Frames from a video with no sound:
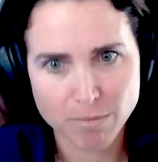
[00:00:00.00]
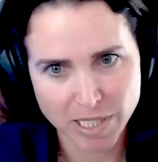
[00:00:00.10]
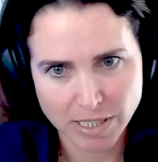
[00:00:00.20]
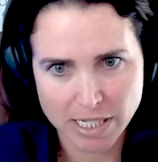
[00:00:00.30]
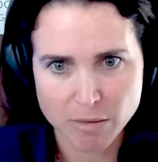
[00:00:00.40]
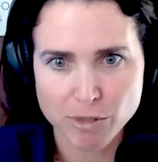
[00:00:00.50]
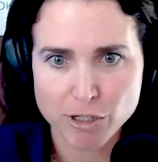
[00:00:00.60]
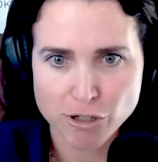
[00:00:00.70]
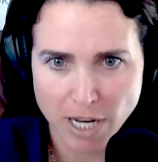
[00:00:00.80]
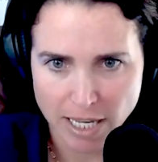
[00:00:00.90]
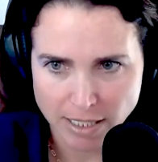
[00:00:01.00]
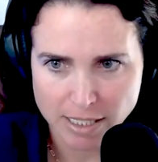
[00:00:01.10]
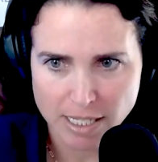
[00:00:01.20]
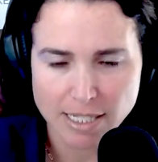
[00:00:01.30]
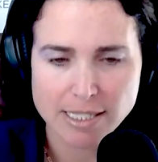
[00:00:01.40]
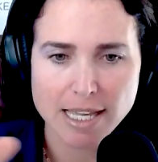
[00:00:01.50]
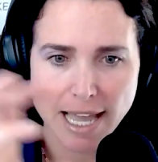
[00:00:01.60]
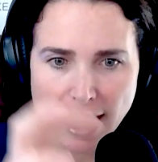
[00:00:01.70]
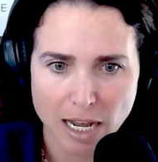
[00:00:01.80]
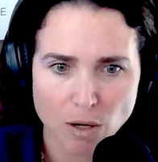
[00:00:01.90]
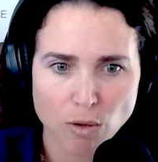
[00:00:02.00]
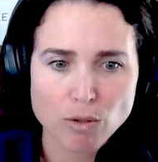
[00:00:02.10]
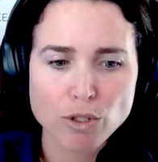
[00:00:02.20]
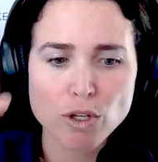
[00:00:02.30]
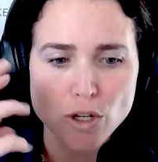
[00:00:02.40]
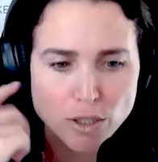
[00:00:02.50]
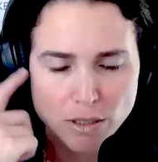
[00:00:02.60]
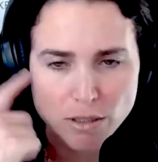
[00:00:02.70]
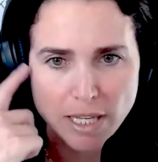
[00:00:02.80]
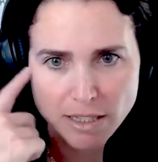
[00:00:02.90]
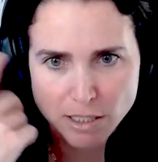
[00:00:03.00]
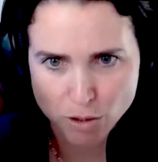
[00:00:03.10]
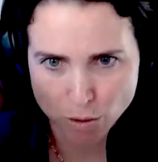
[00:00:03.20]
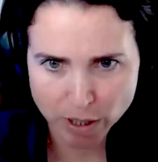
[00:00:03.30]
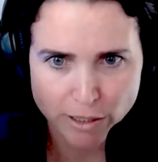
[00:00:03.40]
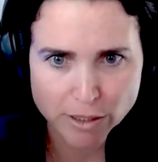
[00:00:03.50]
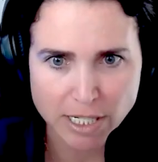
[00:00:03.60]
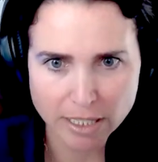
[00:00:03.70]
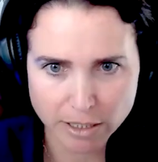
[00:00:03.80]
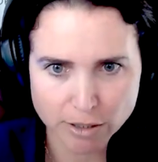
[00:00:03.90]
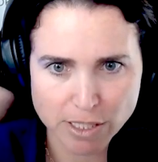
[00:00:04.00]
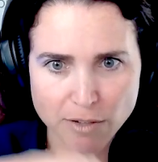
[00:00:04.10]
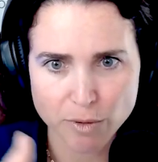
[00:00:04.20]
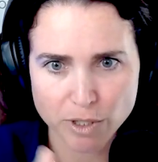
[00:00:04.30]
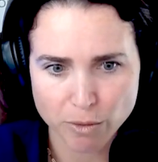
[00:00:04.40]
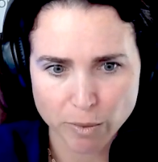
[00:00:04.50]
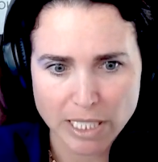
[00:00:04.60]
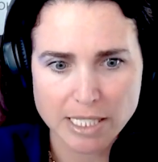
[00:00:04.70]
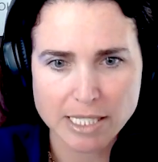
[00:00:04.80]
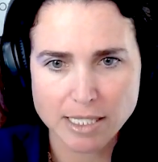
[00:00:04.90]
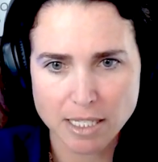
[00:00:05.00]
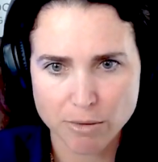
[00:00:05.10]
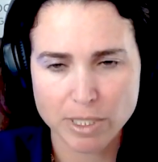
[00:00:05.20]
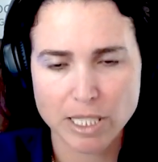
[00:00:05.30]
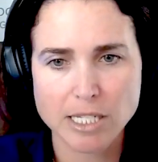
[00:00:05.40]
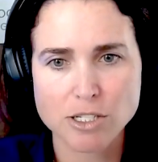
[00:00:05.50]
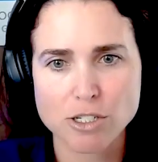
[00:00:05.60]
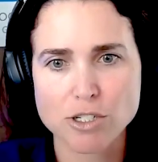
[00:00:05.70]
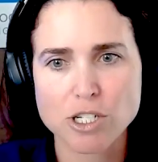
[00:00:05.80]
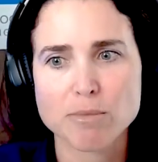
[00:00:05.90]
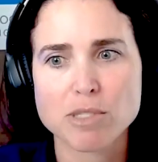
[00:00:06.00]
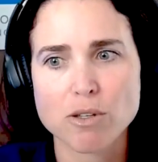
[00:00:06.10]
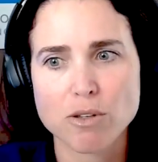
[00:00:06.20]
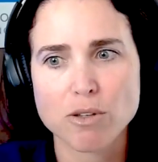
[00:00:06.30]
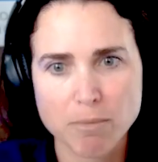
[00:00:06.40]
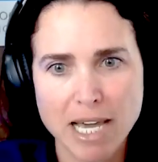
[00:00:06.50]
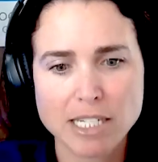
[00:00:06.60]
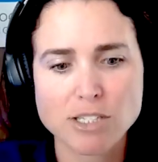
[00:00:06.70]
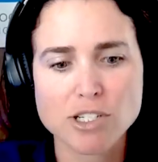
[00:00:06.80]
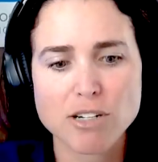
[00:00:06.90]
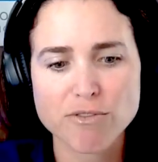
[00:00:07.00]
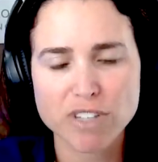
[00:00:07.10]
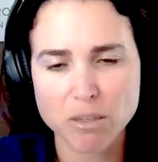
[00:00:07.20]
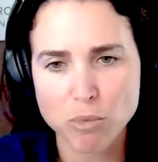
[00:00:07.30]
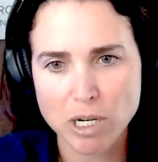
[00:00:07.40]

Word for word: building up your strengths, it's how you're like the story you're telling yourself with your weaknesses and the relationship so you can manage it and feel more